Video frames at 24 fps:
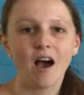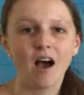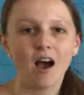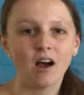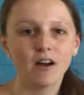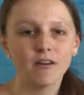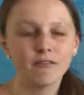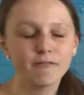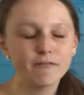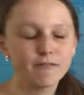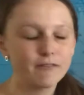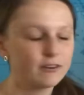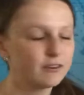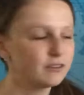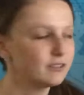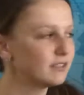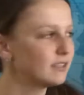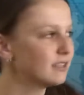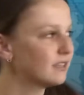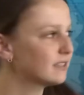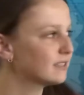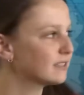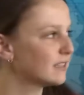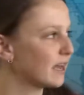Our
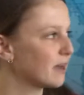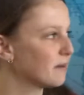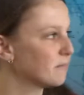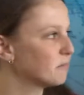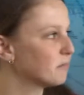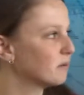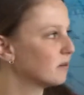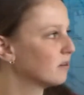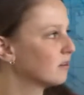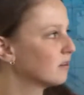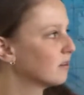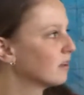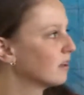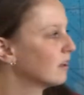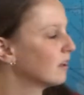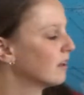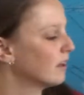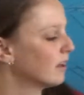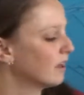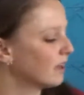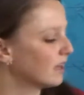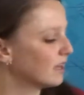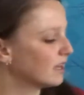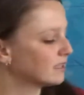first example
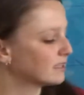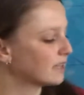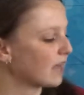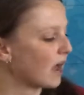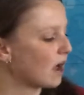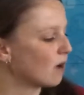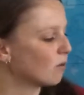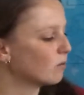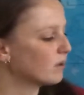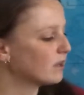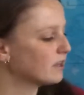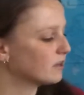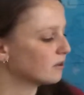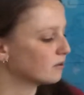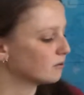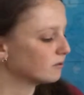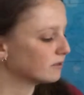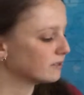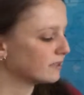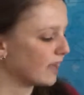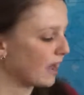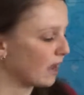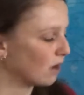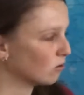is how we
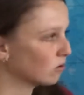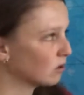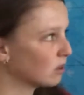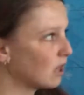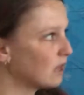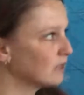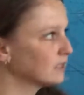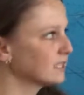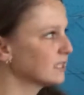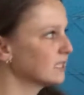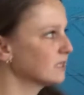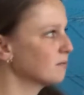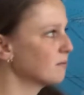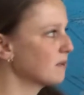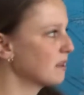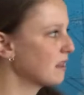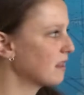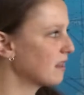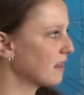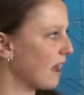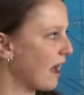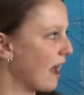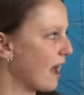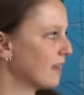use noun clauses
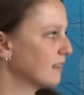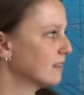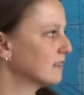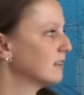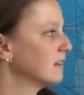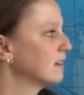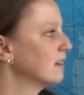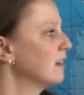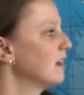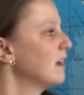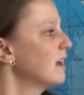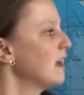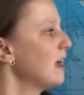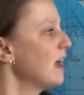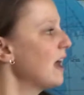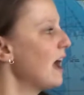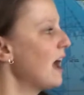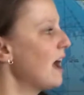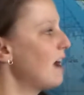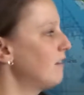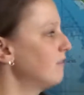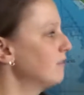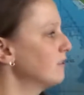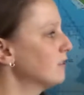with that
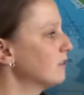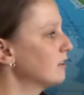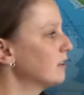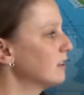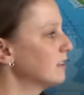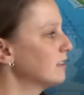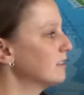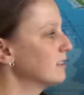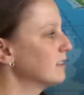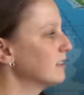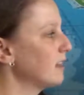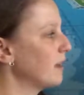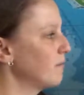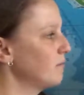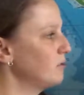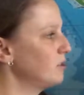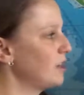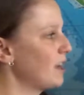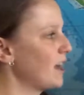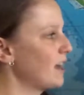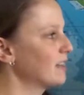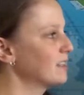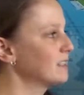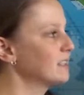after a
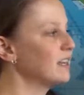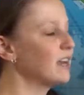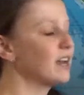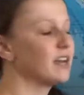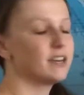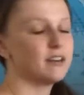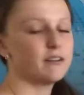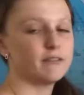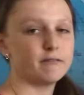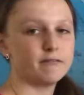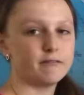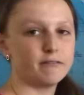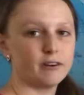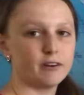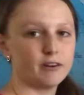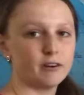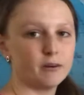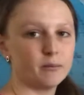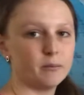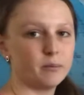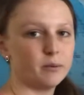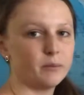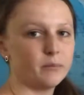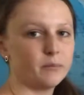subject and a
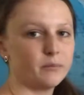verb.